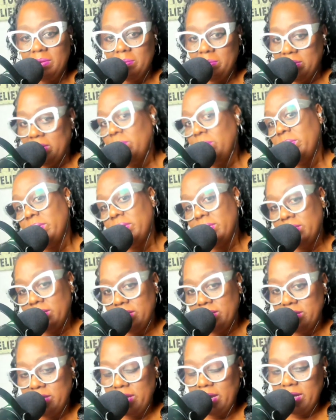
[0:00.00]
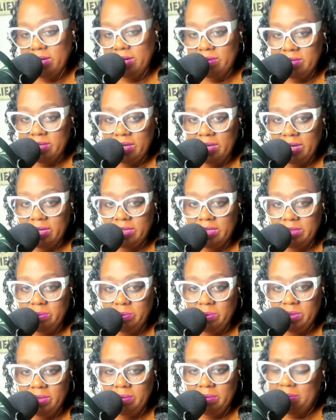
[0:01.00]
But he went to executive session
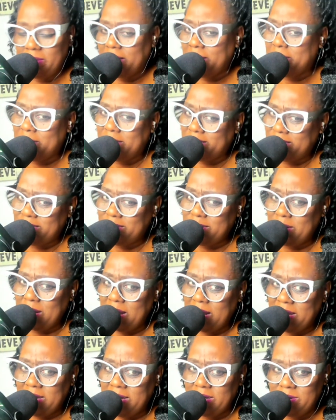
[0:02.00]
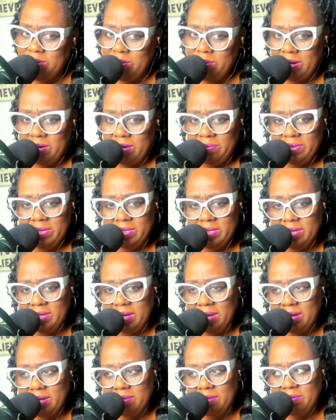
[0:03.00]
with them. I'm not sure how he can do that if he's
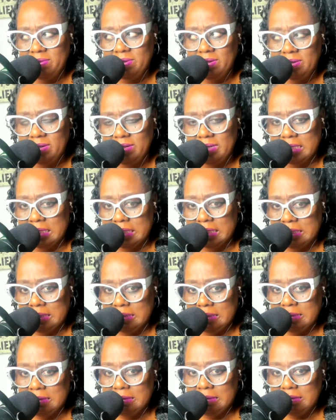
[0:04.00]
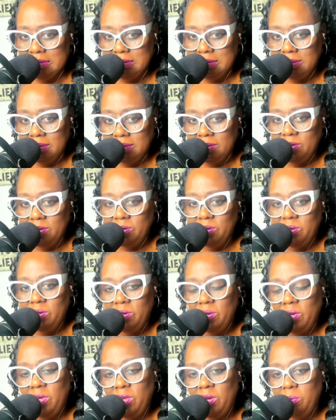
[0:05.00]
not even an
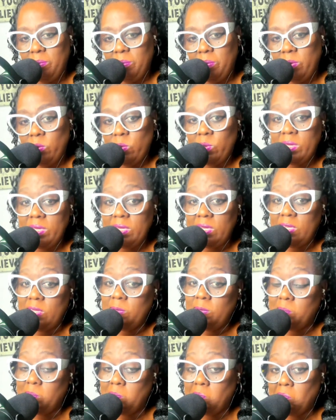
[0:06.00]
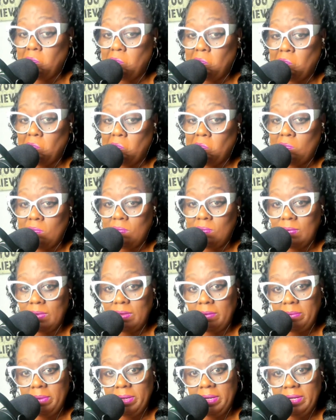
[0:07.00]
employee.
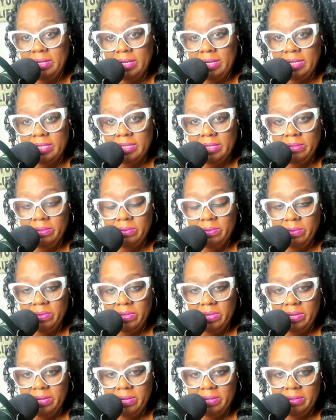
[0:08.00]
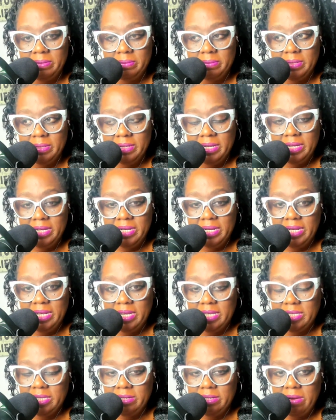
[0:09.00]
But that's here nor there.
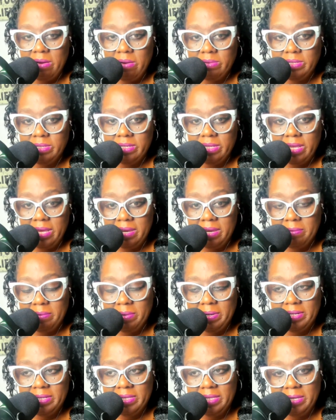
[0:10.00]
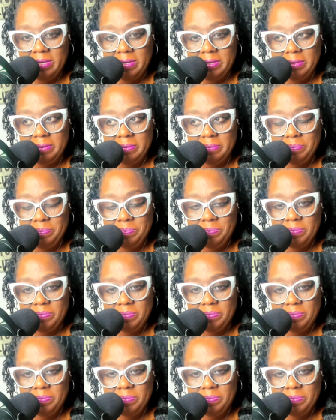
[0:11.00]
That's a Dalton thing right there.